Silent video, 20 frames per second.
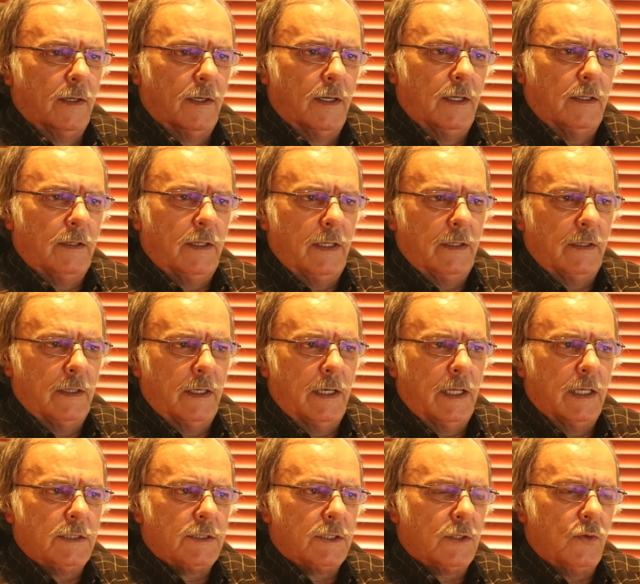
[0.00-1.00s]
And then the
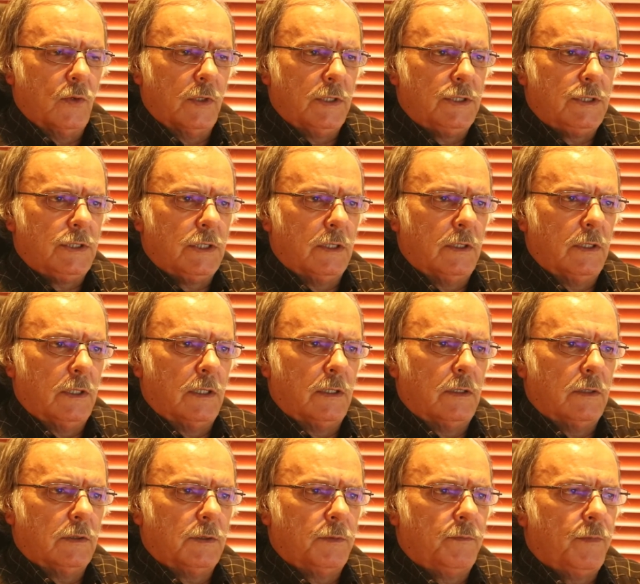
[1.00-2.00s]
next question that
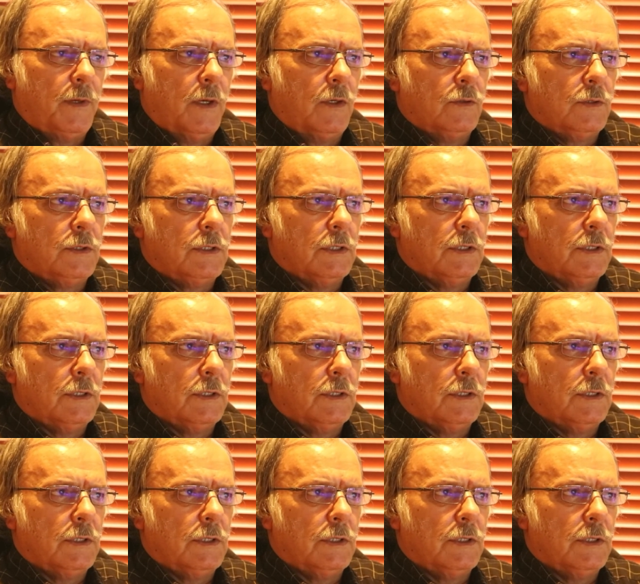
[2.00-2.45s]
is posed